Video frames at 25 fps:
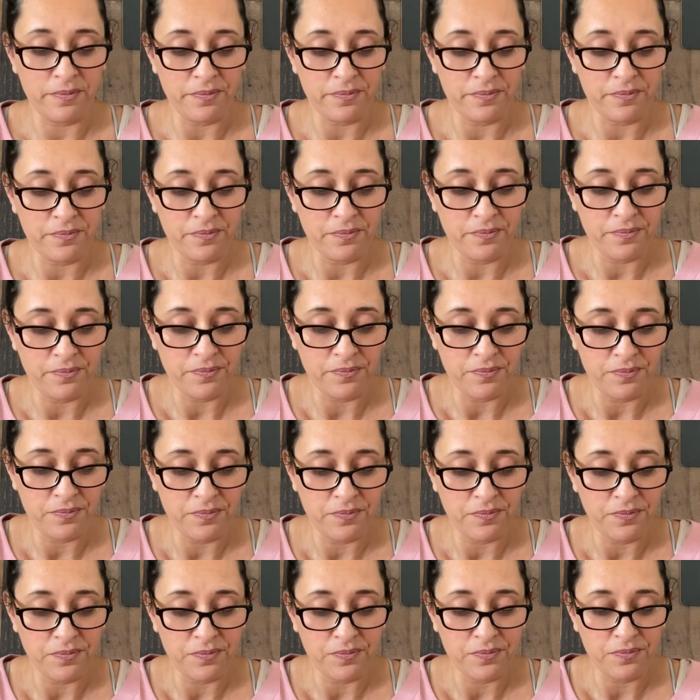
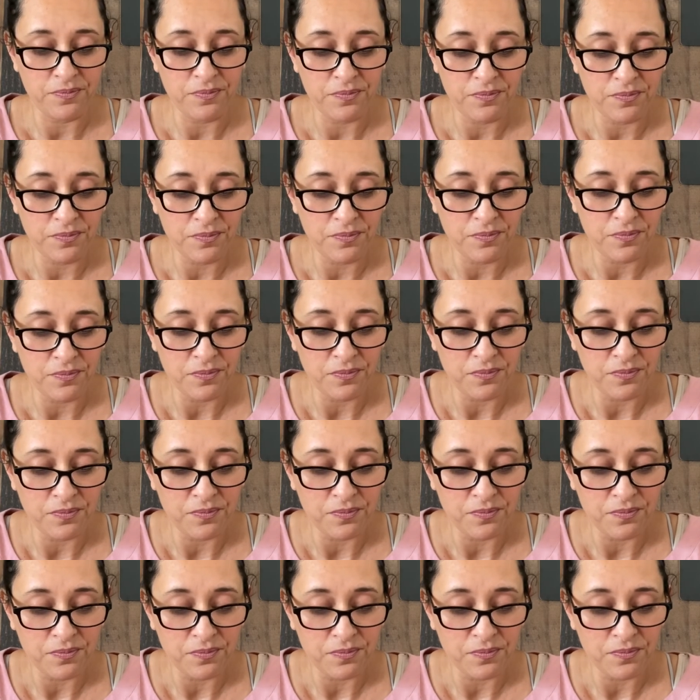
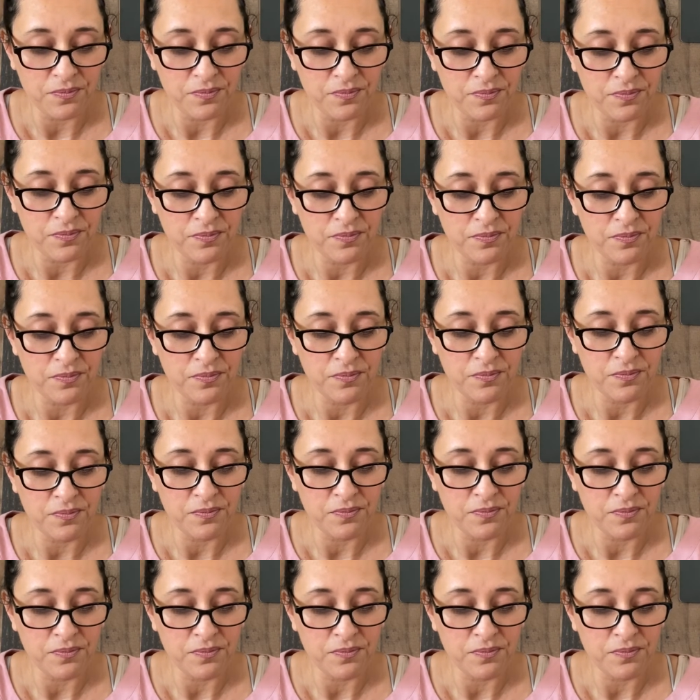(silence)